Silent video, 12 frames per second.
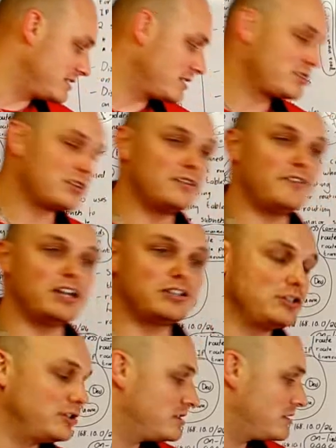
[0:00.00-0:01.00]
is the server, as
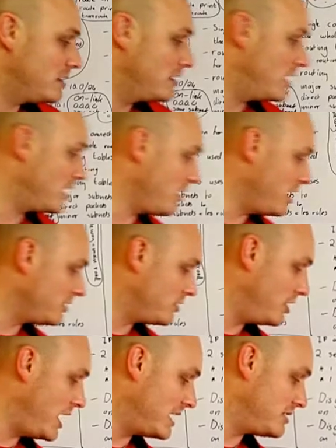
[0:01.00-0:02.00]
soon as a client
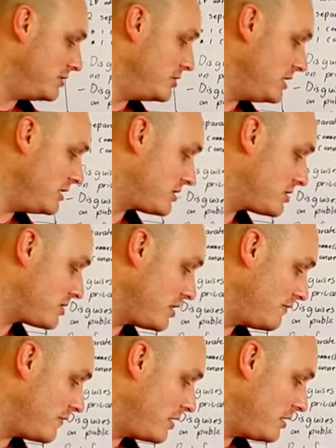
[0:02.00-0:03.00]
connects, usually the
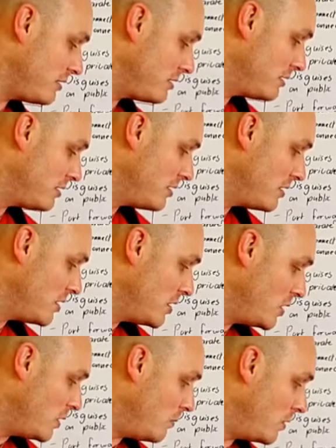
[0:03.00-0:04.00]
server
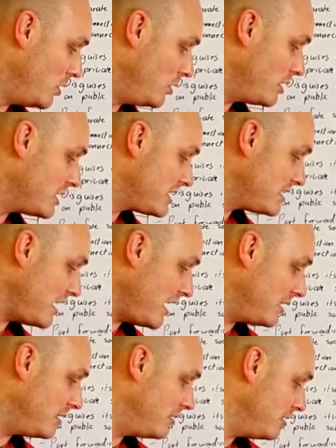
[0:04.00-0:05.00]
will
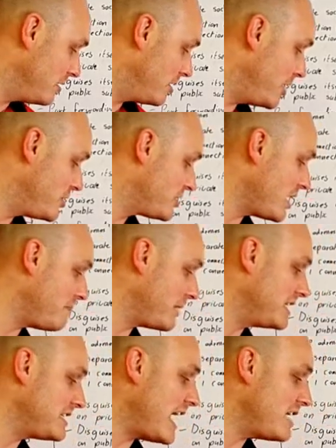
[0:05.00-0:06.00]
send those
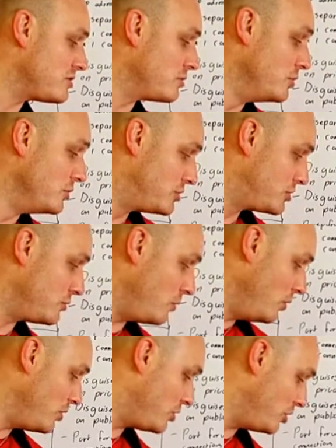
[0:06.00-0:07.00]
subnets as routes to
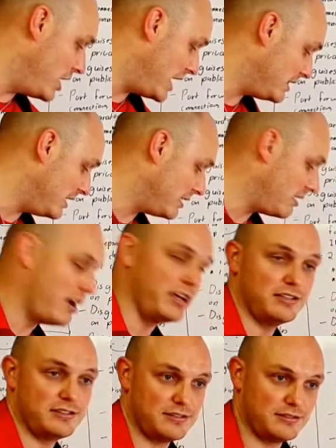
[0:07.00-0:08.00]
all the connecting
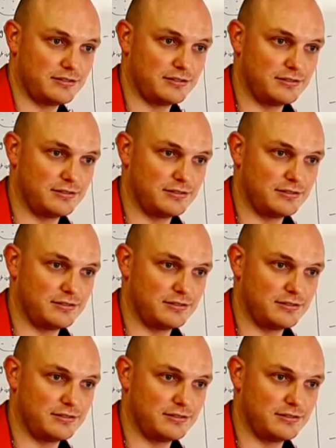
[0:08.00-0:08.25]
clients.